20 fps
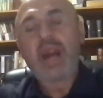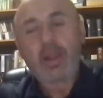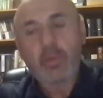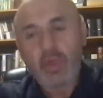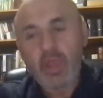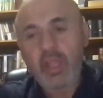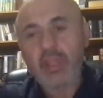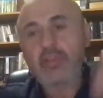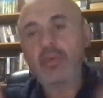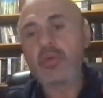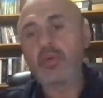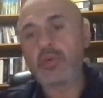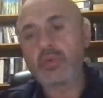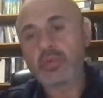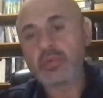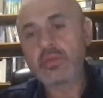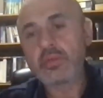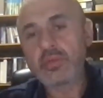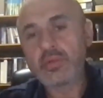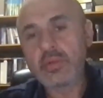I really
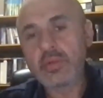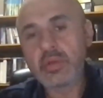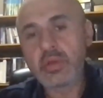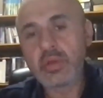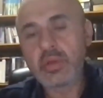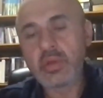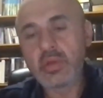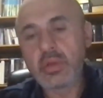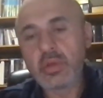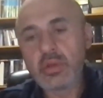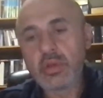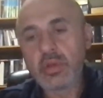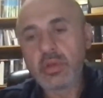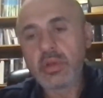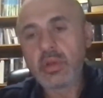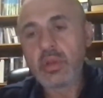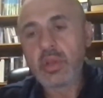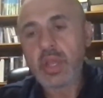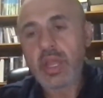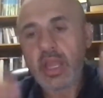do.
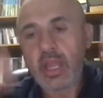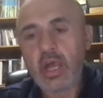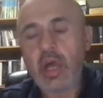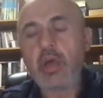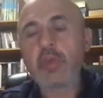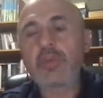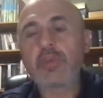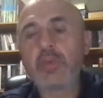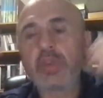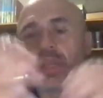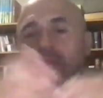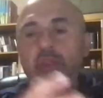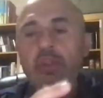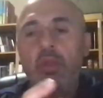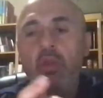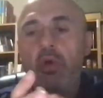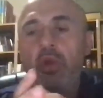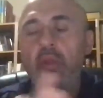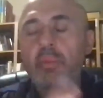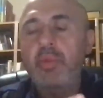And I also need
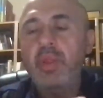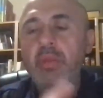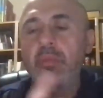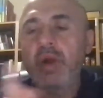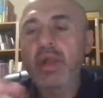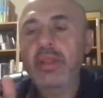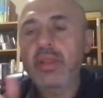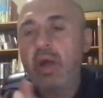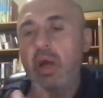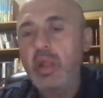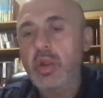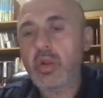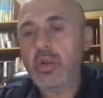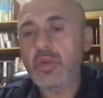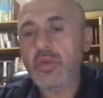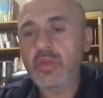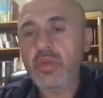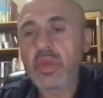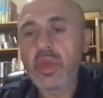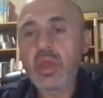the Lord to bring my
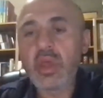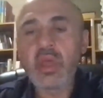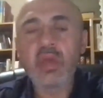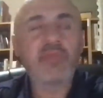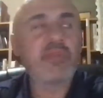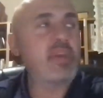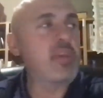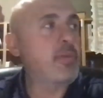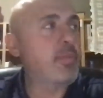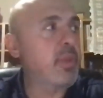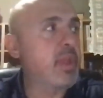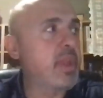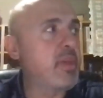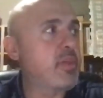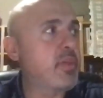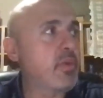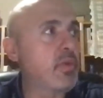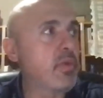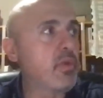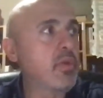daughters, if he's
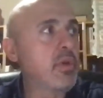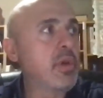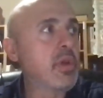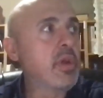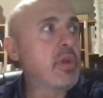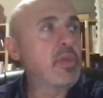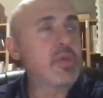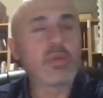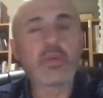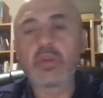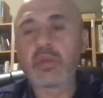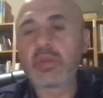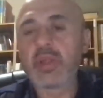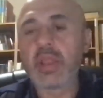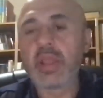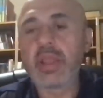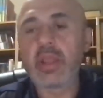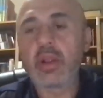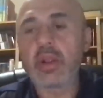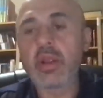pleased to, sooner
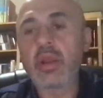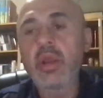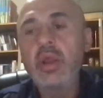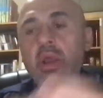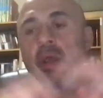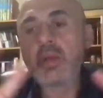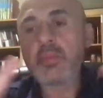than later,